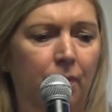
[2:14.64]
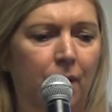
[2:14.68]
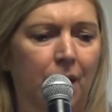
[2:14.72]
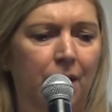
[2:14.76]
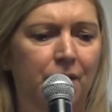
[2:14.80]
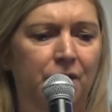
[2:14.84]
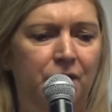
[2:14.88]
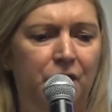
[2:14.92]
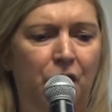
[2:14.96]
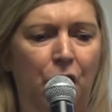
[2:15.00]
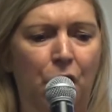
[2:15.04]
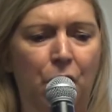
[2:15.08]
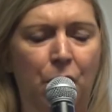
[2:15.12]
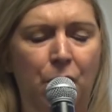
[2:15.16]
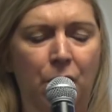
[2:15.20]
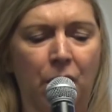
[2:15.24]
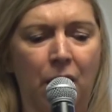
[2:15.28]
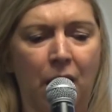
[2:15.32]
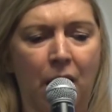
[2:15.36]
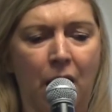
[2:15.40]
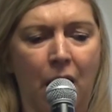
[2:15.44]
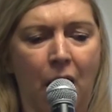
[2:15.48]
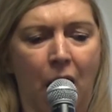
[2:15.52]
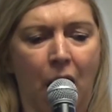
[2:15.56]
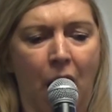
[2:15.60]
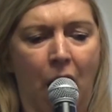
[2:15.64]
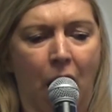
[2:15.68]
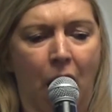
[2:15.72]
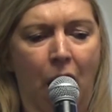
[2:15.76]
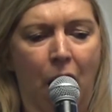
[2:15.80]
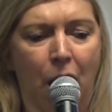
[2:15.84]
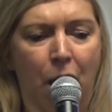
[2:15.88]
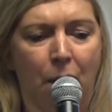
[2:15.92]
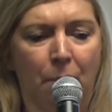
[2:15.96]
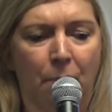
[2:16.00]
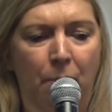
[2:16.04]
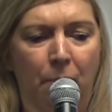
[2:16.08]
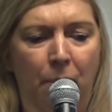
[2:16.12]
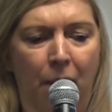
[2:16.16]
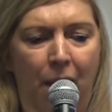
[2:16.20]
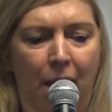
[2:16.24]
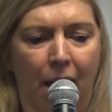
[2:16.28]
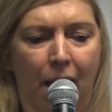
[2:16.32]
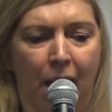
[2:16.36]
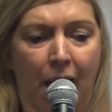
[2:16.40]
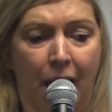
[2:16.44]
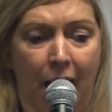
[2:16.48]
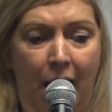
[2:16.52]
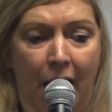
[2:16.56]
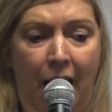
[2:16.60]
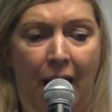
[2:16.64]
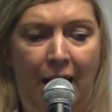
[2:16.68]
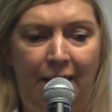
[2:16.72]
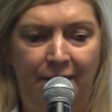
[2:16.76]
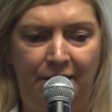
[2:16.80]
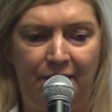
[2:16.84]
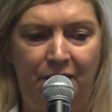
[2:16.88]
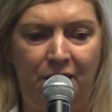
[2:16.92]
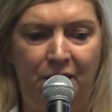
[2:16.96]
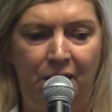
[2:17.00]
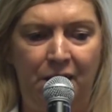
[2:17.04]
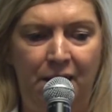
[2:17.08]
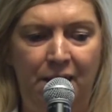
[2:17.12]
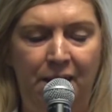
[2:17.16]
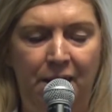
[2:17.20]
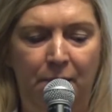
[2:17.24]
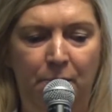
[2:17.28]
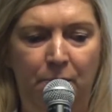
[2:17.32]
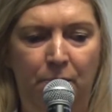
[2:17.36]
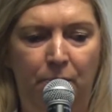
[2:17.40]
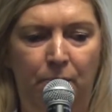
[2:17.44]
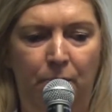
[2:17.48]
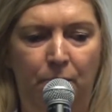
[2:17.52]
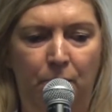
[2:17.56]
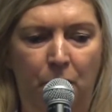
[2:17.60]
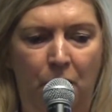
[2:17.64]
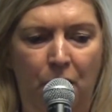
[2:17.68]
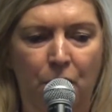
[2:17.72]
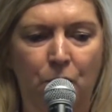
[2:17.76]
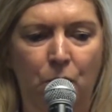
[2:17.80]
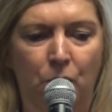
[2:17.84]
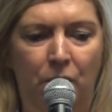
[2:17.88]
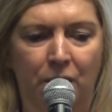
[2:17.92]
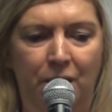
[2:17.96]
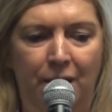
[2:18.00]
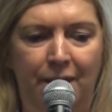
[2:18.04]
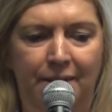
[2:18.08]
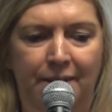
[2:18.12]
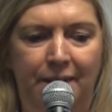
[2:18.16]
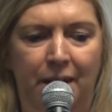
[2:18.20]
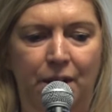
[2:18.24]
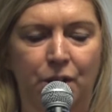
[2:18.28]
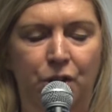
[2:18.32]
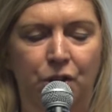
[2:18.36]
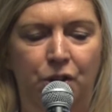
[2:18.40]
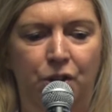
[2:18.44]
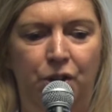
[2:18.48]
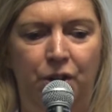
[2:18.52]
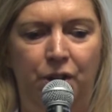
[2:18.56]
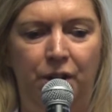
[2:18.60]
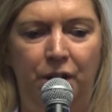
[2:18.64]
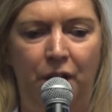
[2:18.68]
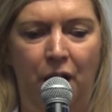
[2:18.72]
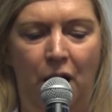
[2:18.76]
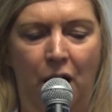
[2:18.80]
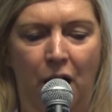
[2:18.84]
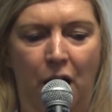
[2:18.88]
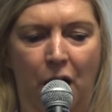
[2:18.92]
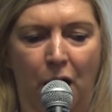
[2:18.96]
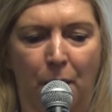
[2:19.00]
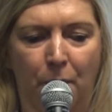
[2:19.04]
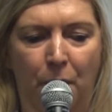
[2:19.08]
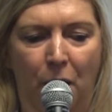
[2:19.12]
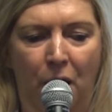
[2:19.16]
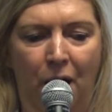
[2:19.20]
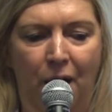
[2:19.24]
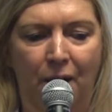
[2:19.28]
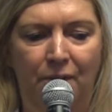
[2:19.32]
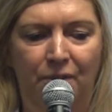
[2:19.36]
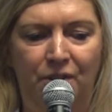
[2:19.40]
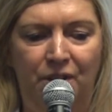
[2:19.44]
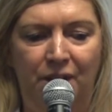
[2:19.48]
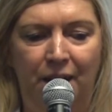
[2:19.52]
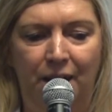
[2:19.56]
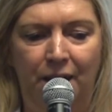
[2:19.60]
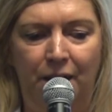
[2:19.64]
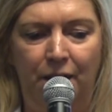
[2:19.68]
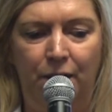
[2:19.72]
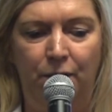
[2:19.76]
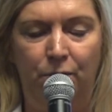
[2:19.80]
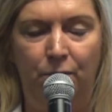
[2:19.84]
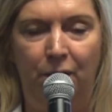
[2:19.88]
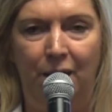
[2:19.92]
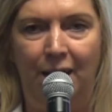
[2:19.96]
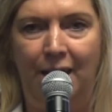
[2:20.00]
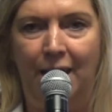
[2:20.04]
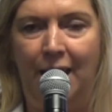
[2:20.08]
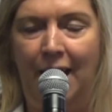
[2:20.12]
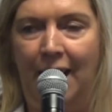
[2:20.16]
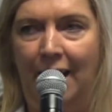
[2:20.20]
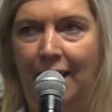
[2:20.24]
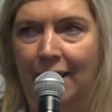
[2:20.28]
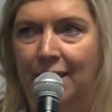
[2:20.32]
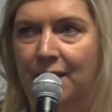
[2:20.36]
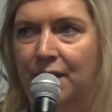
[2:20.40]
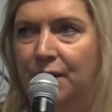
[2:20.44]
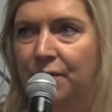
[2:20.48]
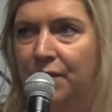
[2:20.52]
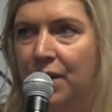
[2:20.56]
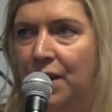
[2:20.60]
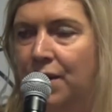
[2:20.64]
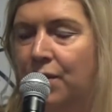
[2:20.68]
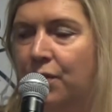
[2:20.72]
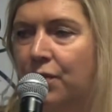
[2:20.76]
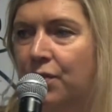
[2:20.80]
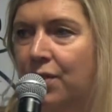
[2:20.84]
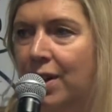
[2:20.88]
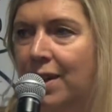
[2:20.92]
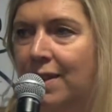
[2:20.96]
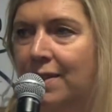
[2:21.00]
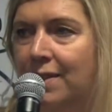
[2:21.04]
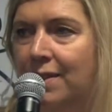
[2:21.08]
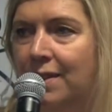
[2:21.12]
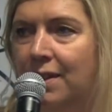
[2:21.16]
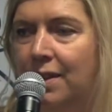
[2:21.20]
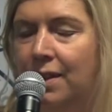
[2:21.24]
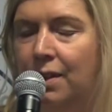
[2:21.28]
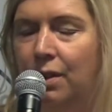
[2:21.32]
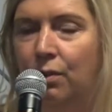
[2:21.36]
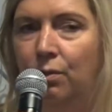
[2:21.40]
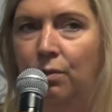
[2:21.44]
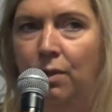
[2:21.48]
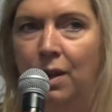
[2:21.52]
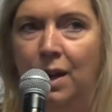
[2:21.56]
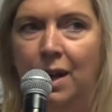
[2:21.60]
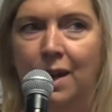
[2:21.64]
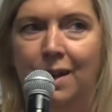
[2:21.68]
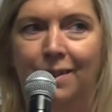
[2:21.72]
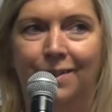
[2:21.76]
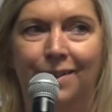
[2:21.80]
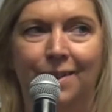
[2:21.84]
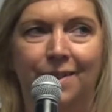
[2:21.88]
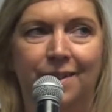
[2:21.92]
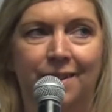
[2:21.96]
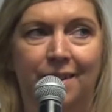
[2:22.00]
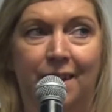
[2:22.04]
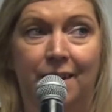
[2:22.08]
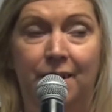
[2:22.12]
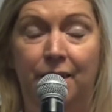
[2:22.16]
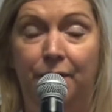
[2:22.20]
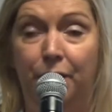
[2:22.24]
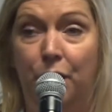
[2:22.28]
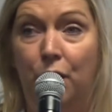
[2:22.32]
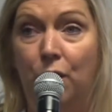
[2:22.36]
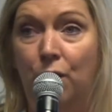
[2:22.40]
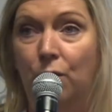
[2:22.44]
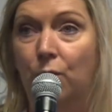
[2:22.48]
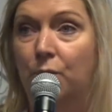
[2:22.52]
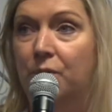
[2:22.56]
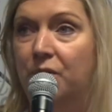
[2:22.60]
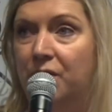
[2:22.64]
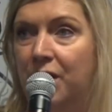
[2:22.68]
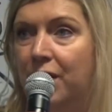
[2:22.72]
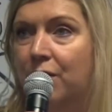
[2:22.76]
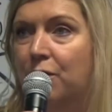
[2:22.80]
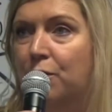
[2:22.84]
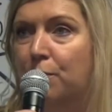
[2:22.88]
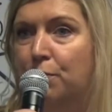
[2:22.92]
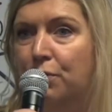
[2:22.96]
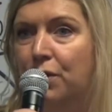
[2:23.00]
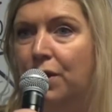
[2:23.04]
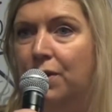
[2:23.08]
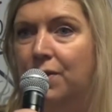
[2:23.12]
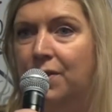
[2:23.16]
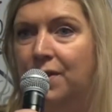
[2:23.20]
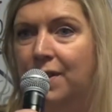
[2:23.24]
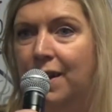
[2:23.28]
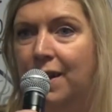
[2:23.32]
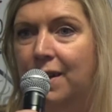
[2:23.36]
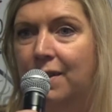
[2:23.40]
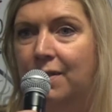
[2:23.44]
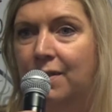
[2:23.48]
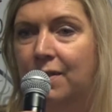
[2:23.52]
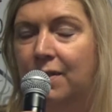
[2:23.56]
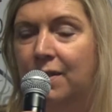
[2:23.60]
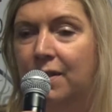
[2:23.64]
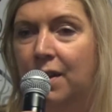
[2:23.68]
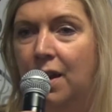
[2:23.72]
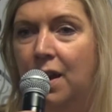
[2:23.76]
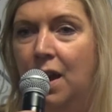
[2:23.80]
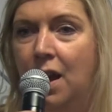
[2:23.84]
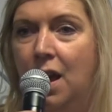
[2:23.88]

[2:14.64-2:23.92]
So at Dine, in my organisation, I've taken a really active interest in really understanding the whole sales process.